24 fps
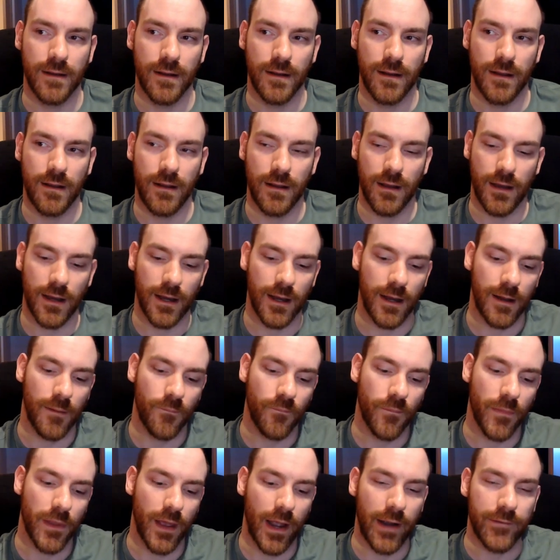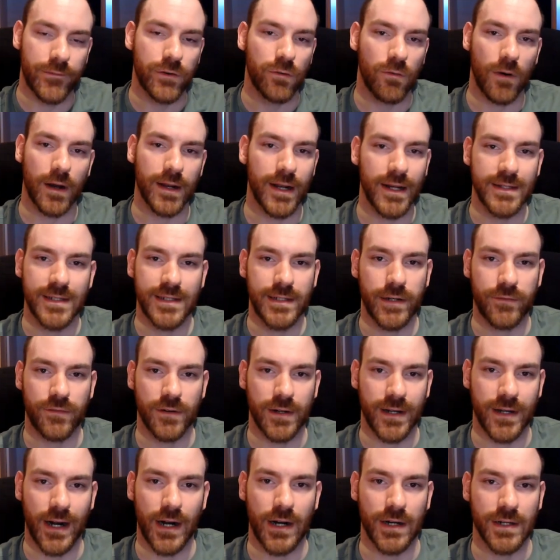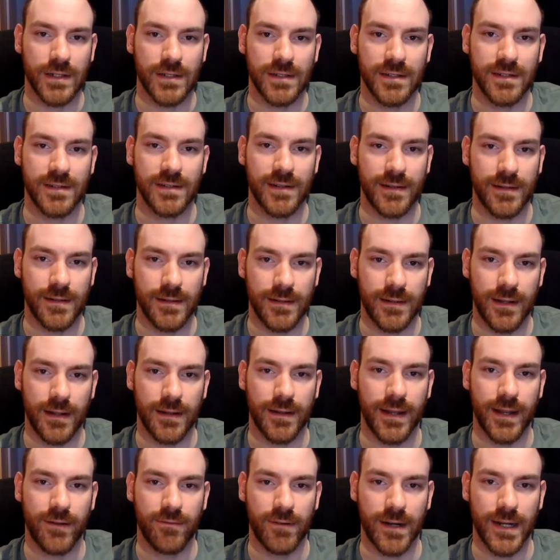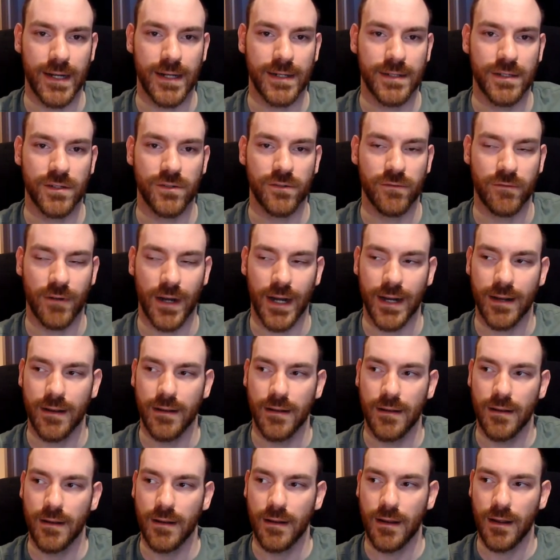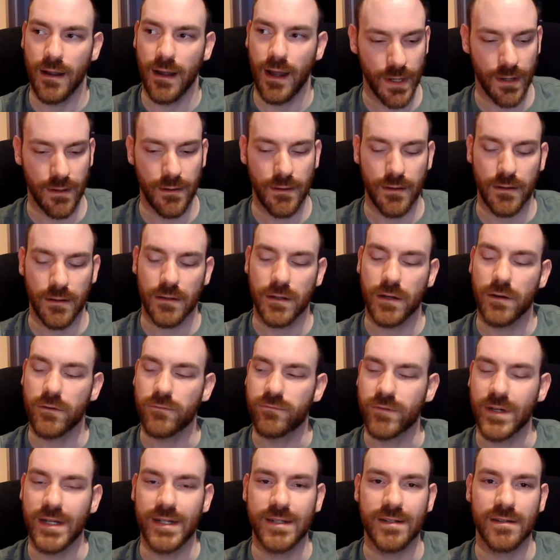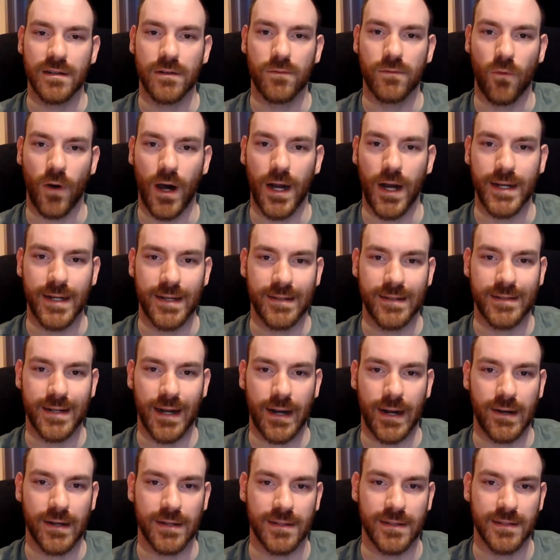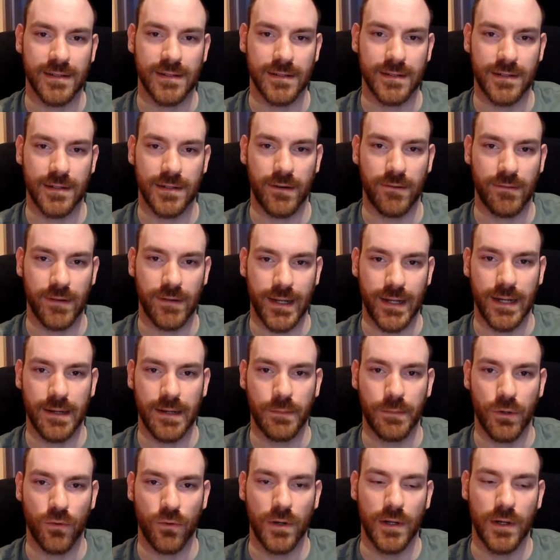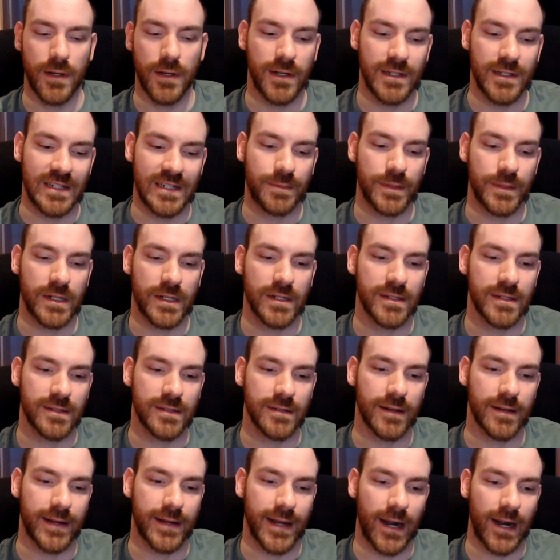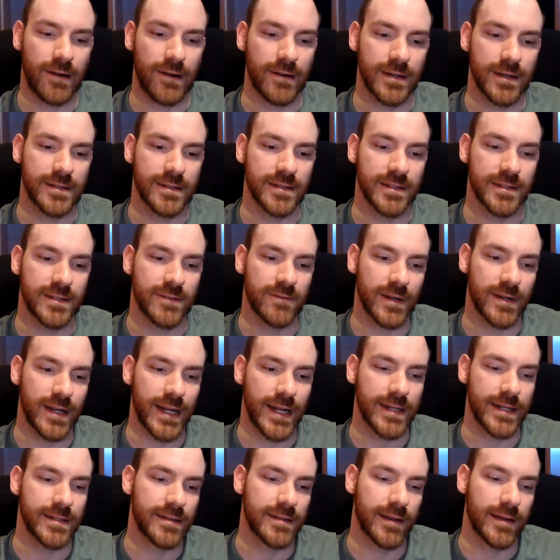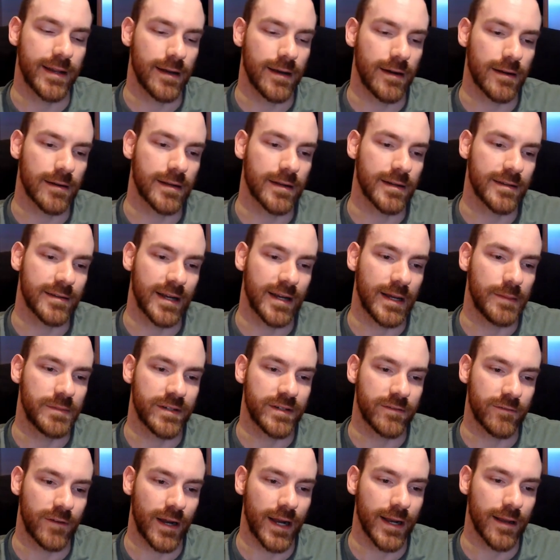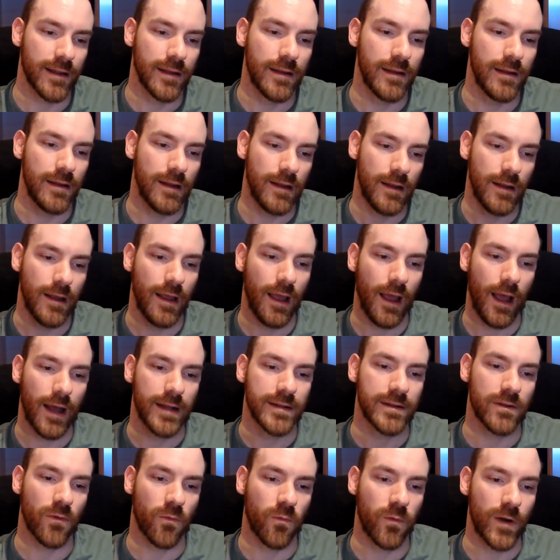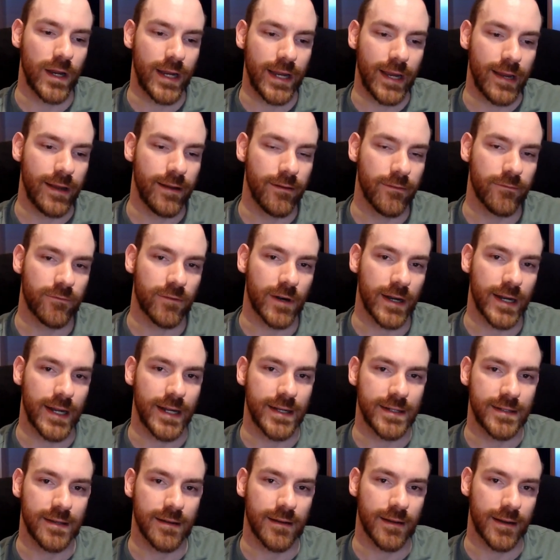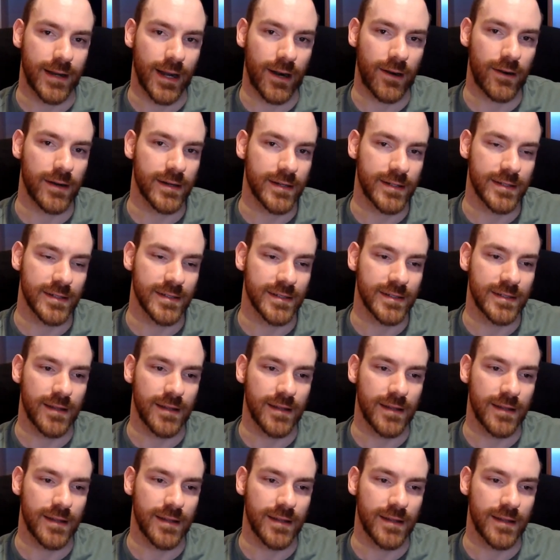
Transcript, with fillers: uh, everyone has different characters that they relate to, right? And the reason why these characters are so relatable is because the characters relate to the archetypes, right? and we relate to the characters